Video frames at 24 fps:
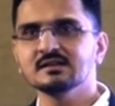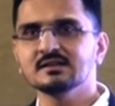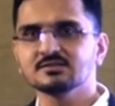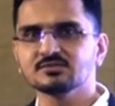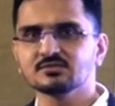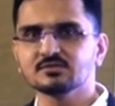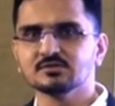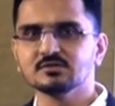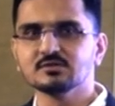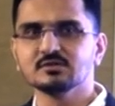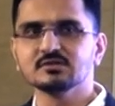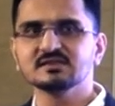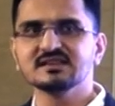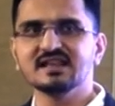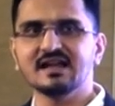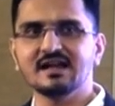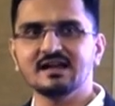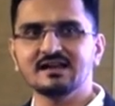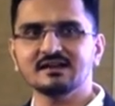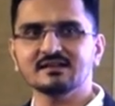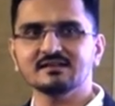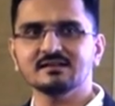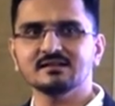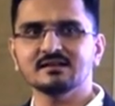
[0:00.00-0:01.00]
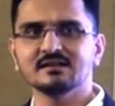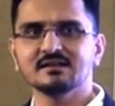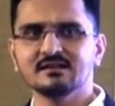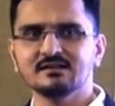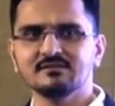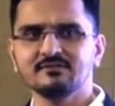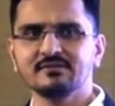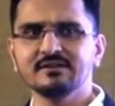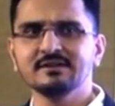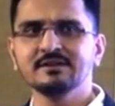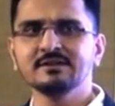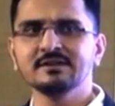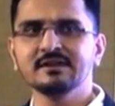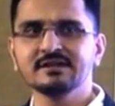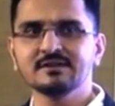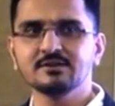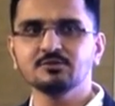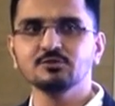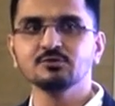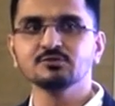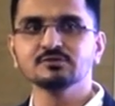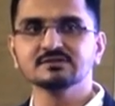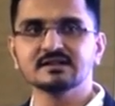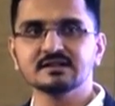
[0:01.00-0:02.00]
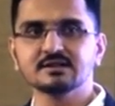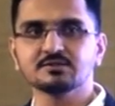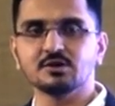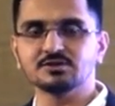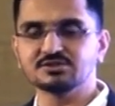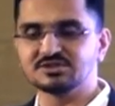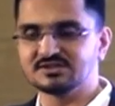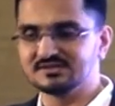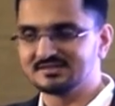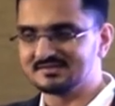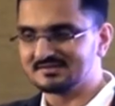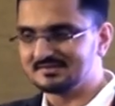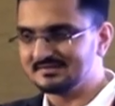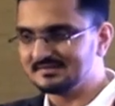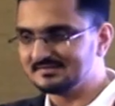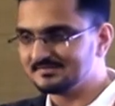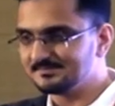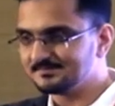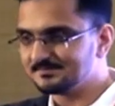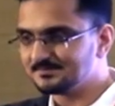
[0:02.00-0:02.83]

so there we need to use it cautiously.